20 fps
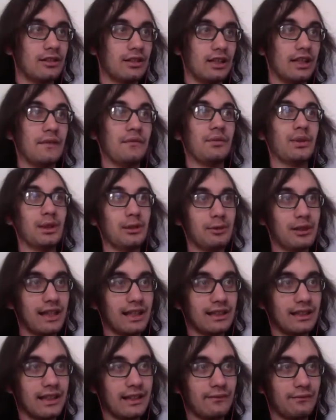If you
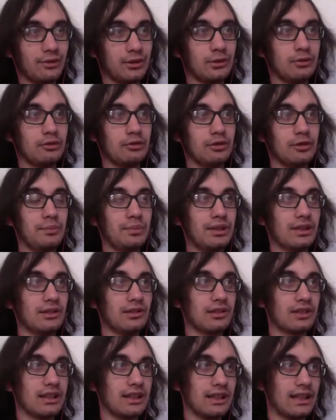had that view, you'd be
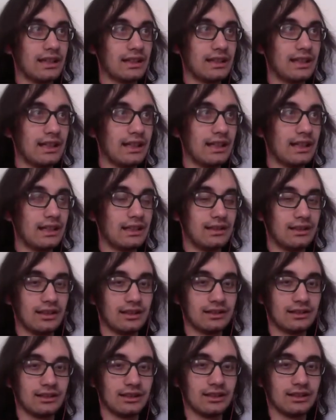looking at that and
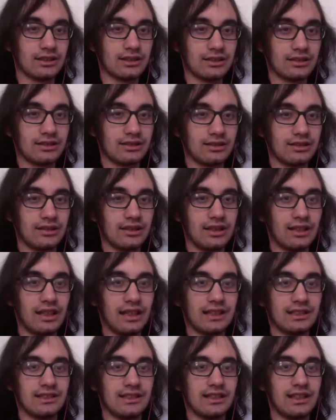not this
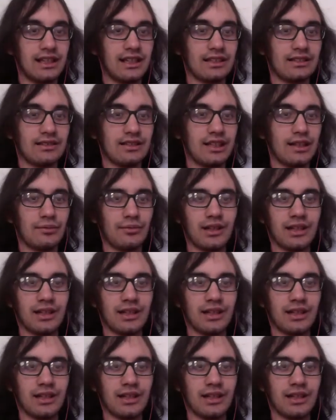nasty ass camera.